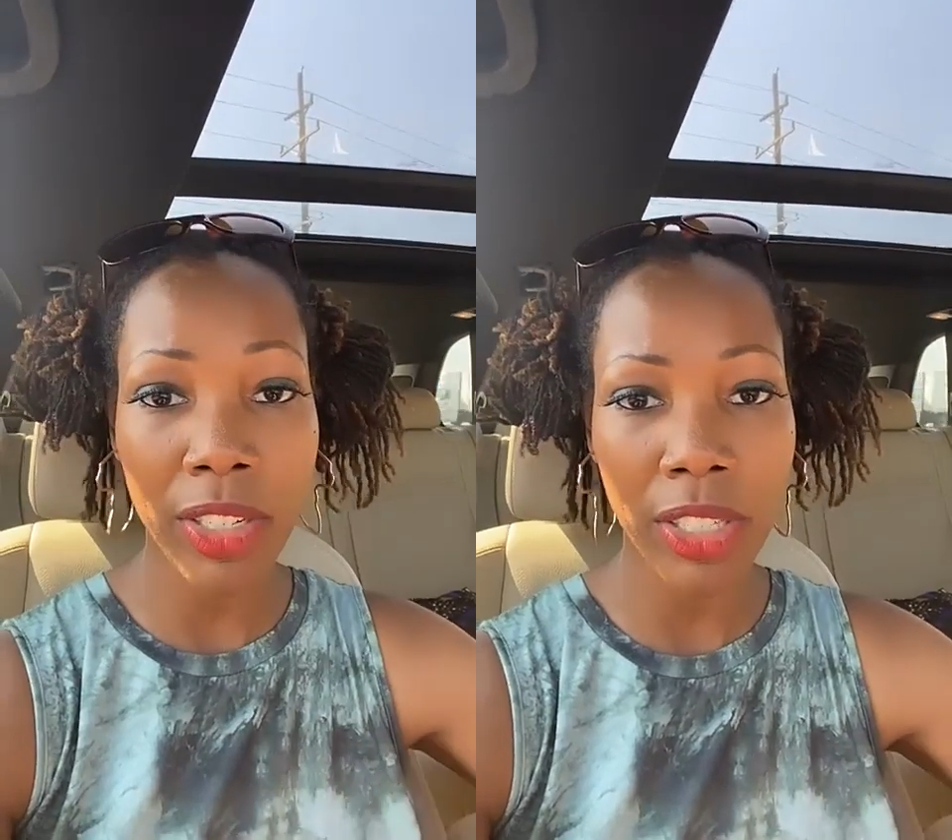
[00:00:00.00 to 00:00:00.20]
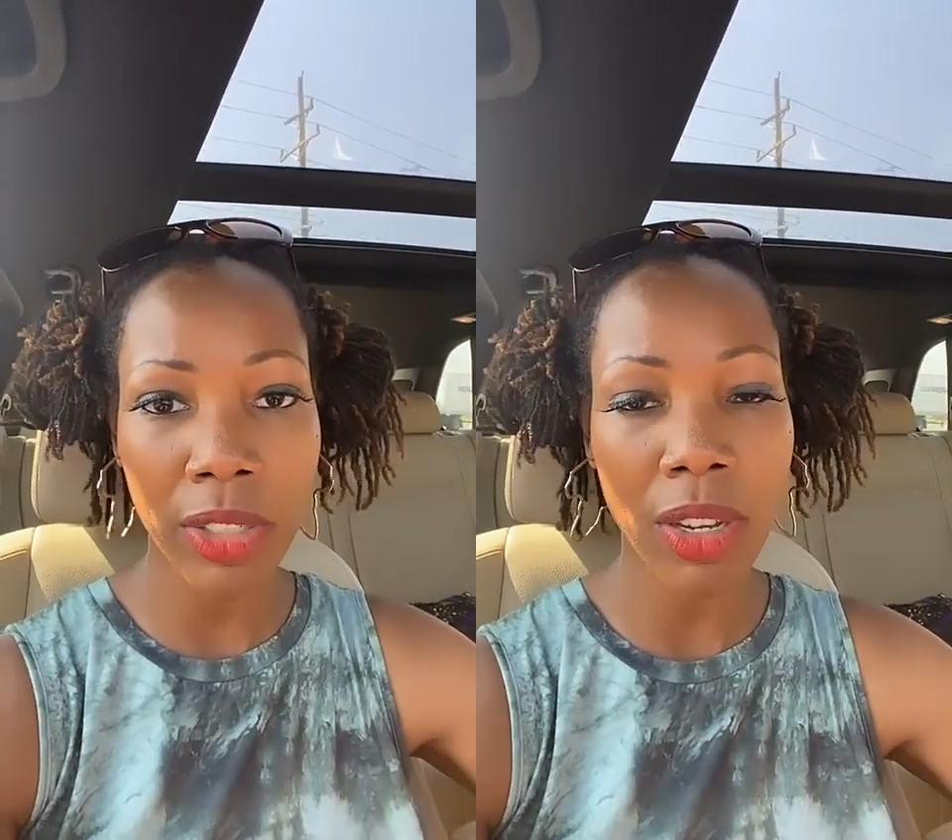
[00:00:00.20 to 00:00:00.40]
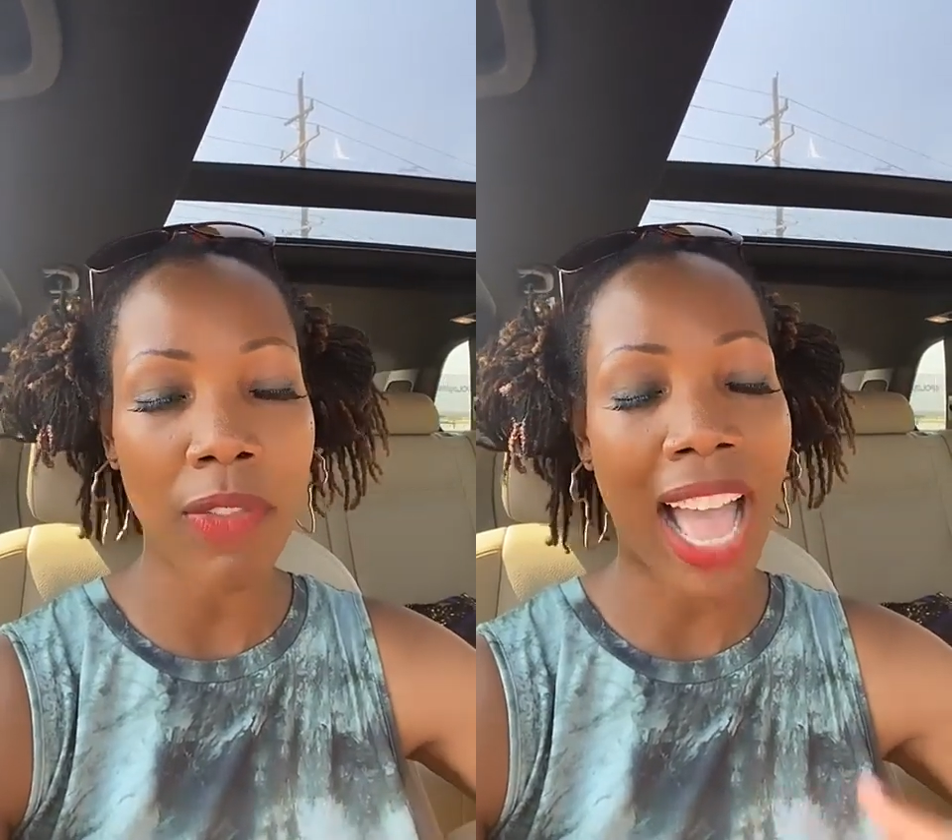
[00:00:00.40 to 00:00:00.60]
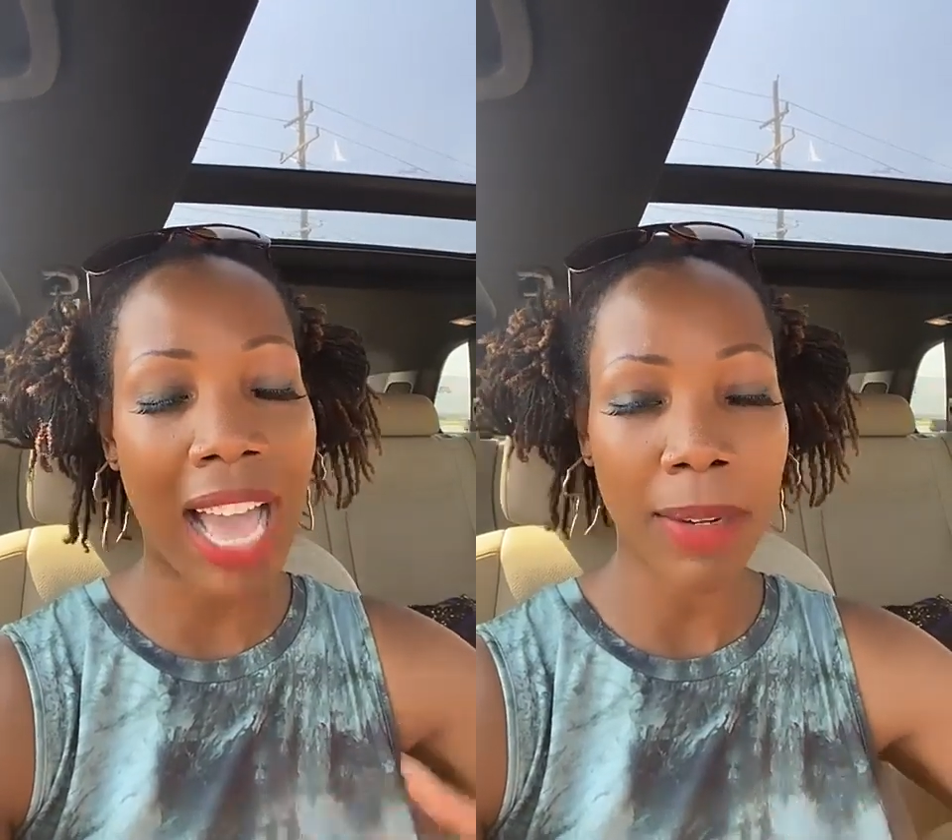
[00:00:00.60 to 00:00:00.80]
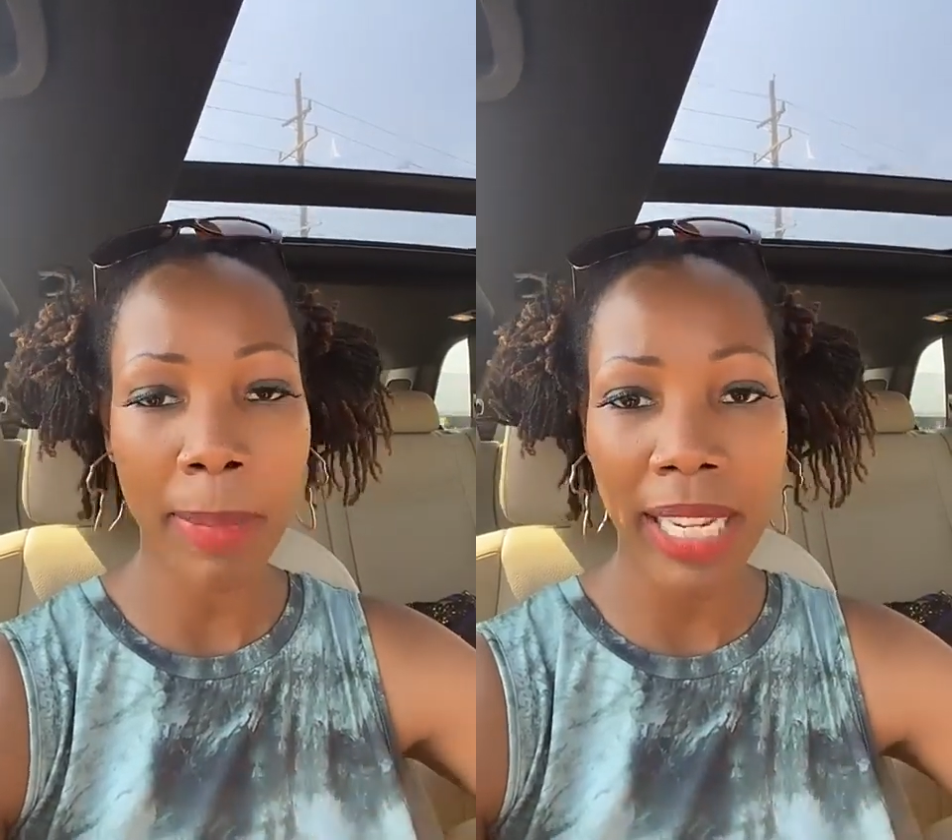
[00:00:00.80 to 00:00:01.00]
to do of
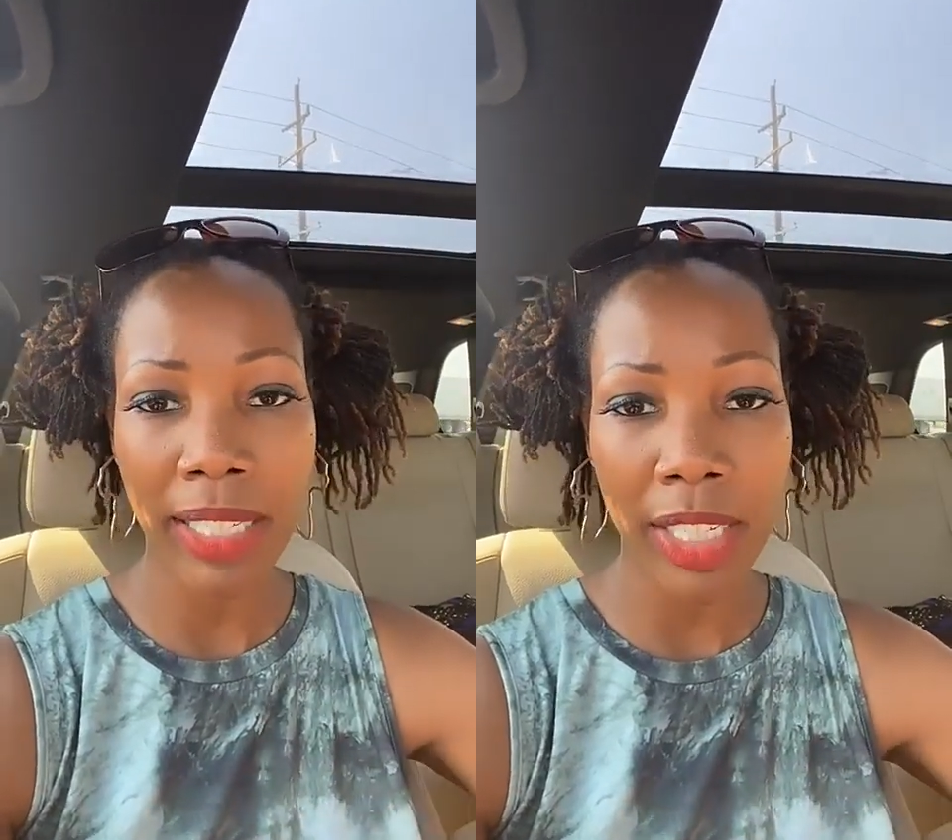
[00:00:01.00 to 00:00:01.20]
how to be a